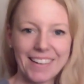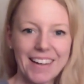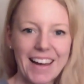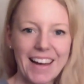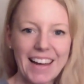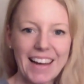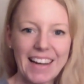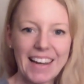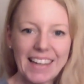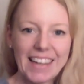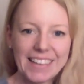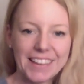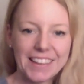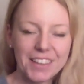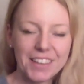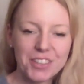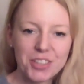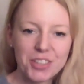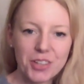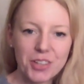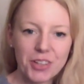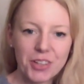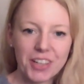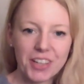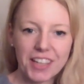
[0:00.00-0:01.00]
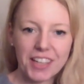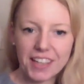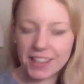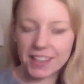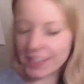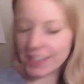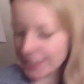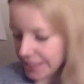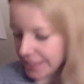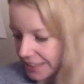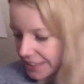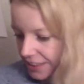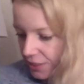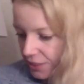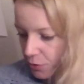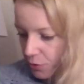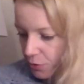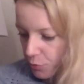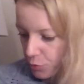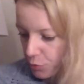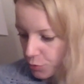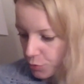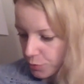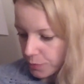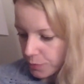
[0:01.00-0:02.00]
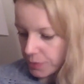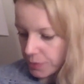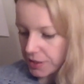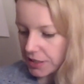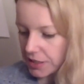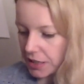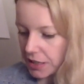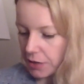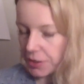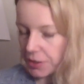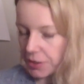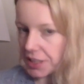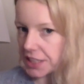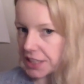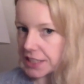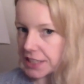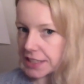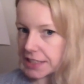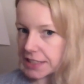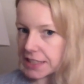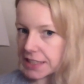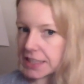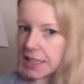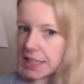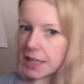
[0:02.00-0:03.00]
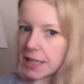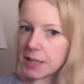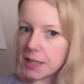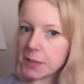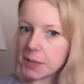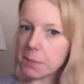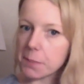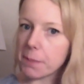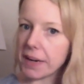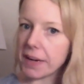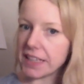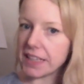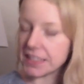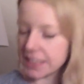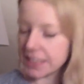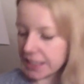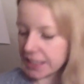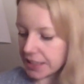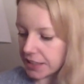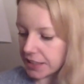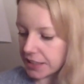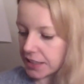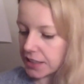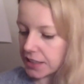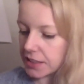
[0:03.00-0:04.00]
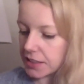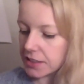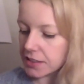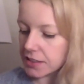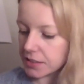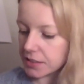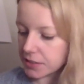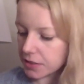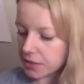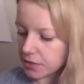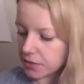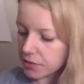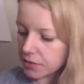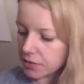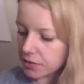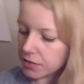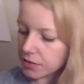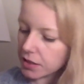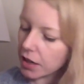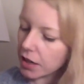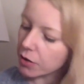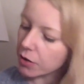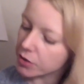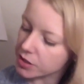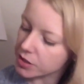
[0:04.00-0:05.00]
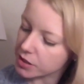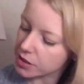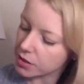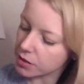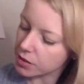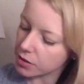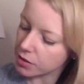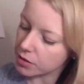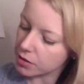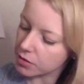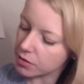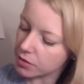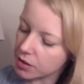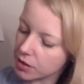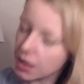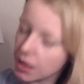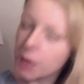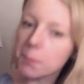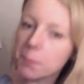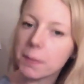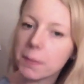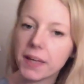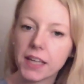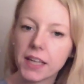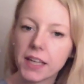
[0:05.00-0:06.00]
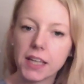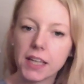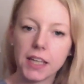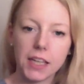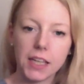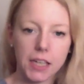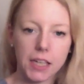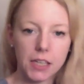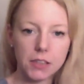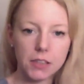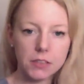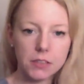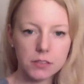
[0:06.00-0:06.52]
I let the dog in the room. Now he's biting in his, now it's a pig ear.